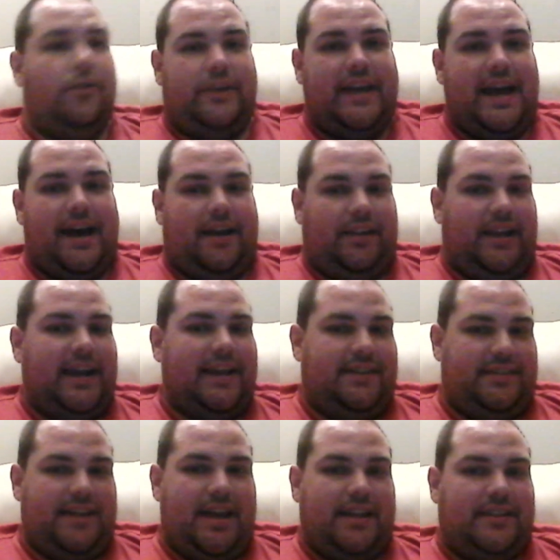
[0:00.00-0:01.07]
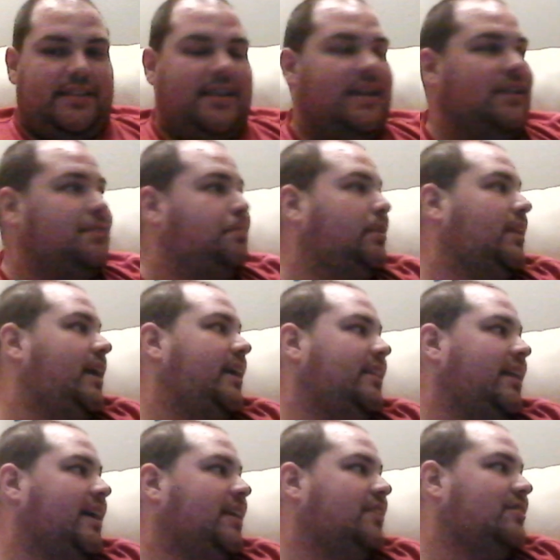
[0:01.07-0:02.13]
Oh yeah, like I said, these
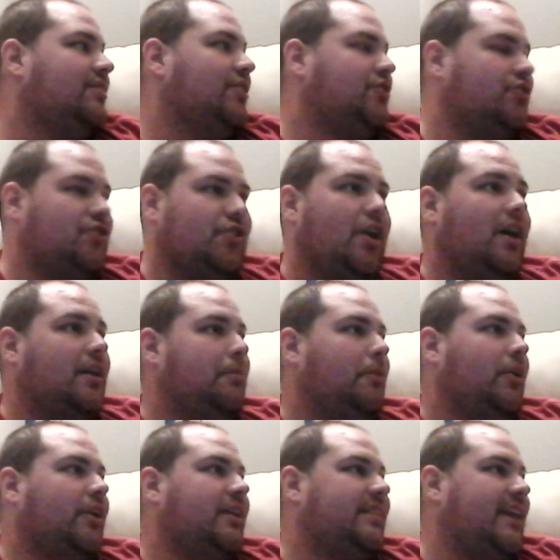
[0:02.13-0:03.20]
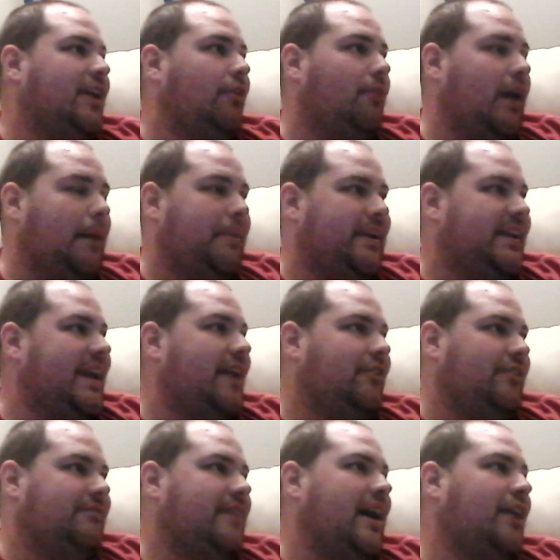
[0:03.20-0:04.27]
play like the stock market. They go up and
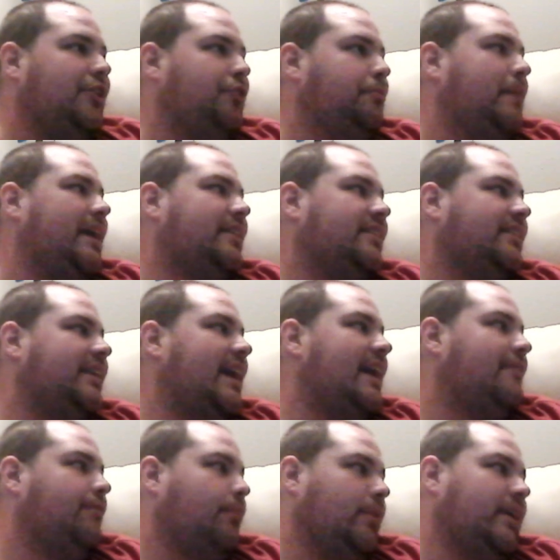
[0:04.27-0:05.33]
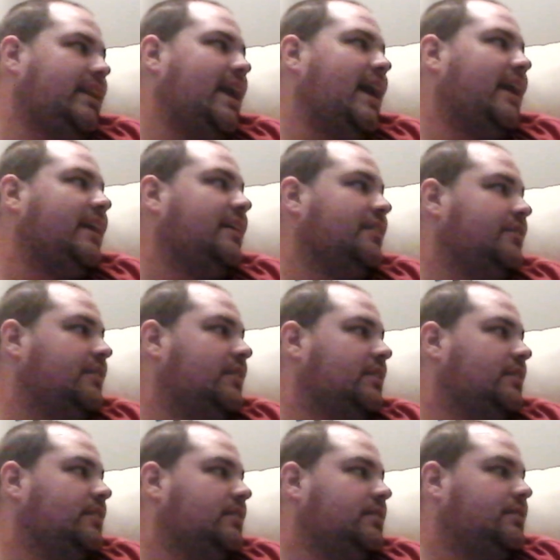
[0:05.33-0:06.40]
down in value basically every day.